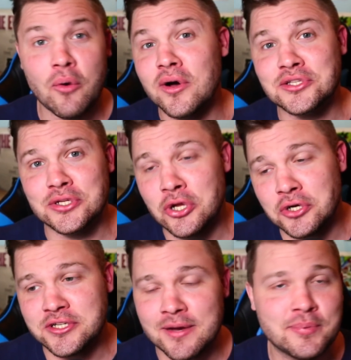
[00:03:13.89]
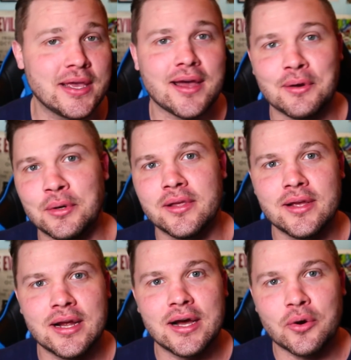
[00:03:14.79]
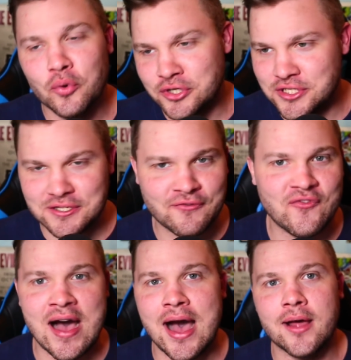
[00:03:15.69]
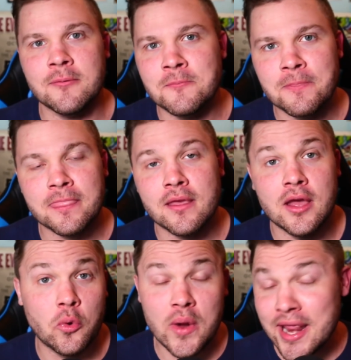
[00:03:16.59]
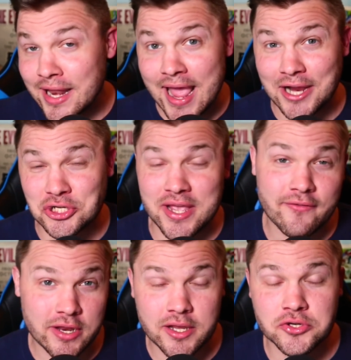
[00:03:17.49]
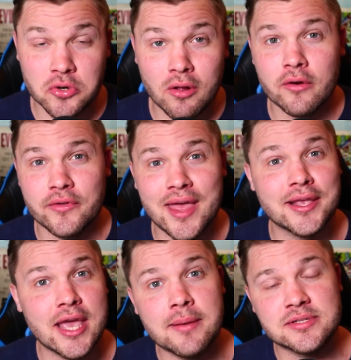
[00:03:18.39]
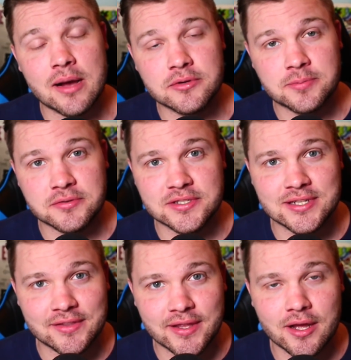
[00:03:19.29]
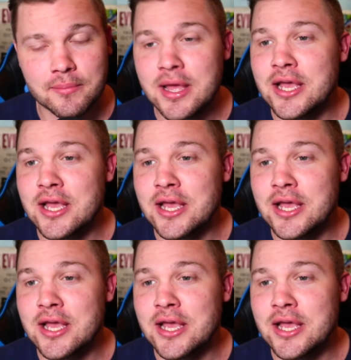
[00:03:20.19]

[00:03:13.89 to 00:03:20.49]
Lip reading: it wasn't hooked up yet, which is fine. We didn't actually have any control over that. GameStop was supposed to set that up.